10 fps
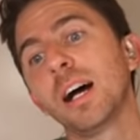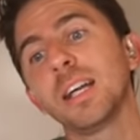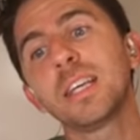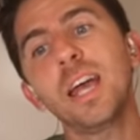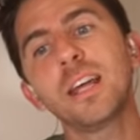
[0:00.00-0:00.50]

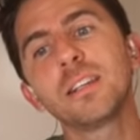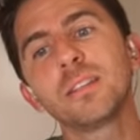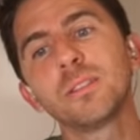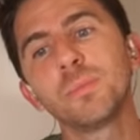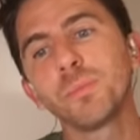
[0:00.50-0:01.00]

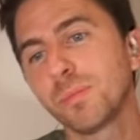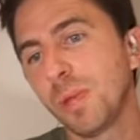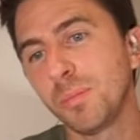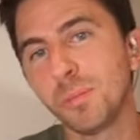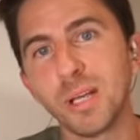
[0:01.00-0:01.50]
Again,
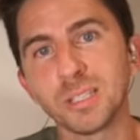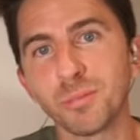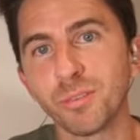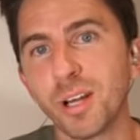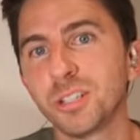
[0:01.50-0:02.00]
maybe you make
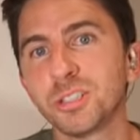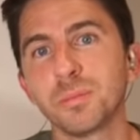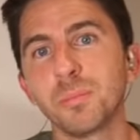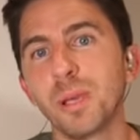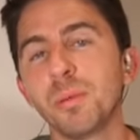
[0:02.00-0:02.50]
some
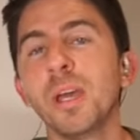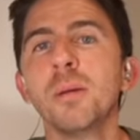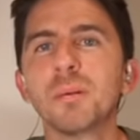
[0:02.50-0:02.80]
friends, maybe.